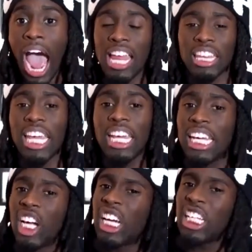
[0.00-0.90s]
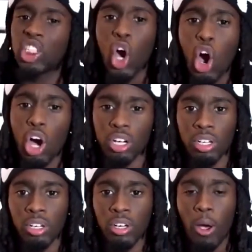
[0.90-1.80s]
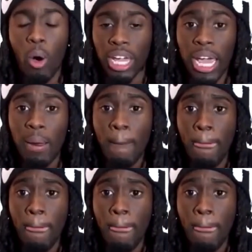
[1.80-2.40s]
I legally couldn't talk, okay?